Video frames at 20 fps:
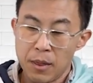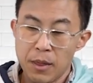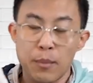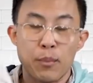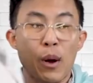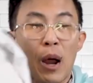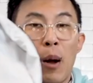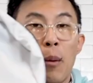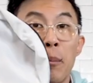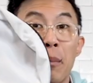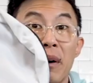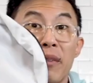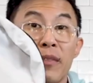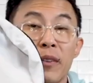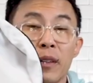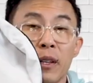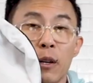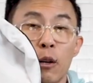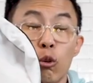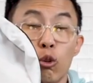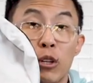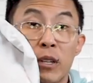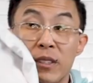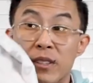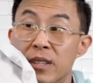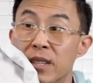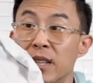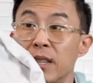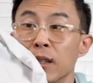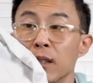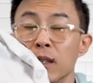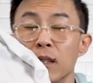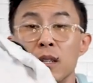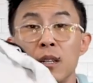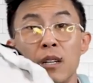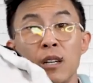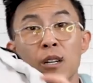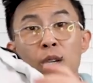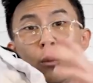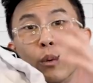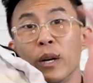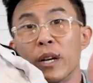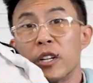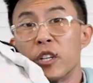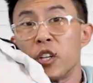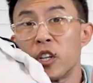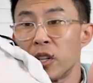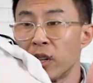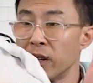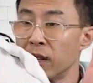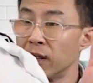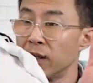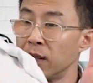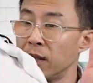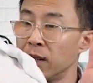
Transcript: the Brown Buffalo Conceal, which